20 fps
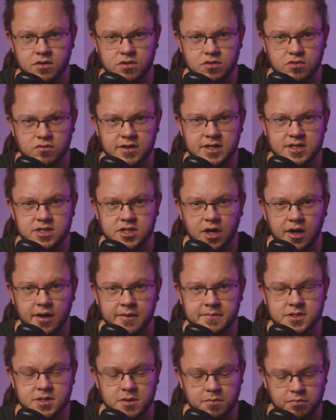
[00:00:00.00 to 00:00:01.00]
3
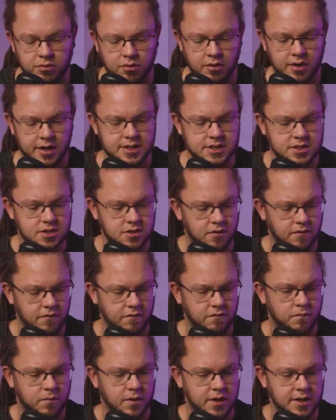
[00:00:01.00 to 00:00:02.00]
times the price
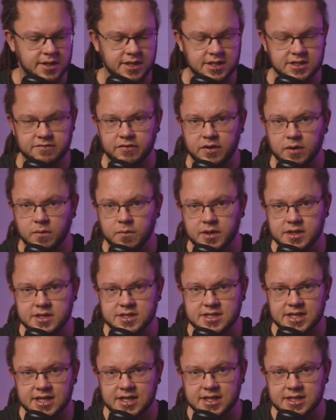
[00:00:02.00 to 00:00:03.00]
of one of these
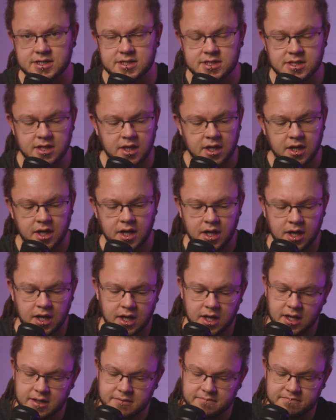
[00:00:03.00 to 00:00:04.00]
V1cs,
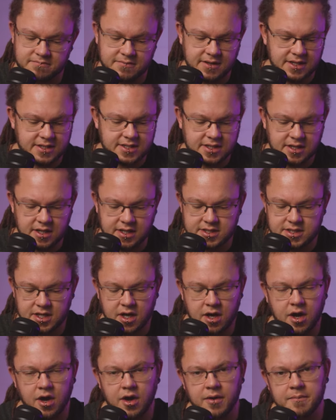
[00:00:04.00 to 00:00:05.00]
it's a
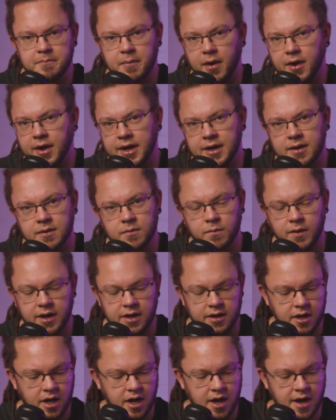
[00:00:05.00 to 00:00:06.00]
hard buy
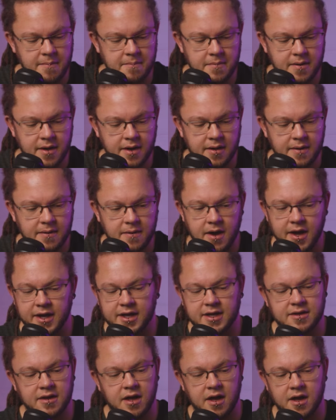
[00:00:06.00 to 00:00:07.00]
when I
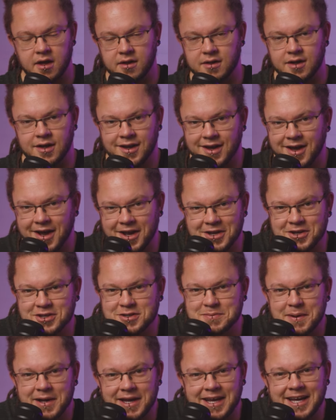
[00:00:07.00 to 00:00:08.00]

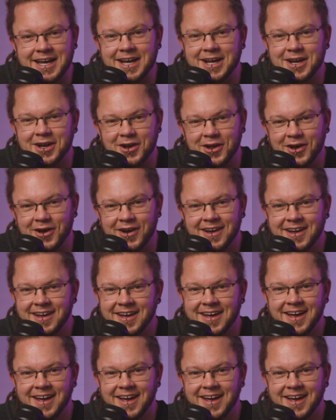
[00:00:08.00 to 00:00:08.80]
use my kit a lot.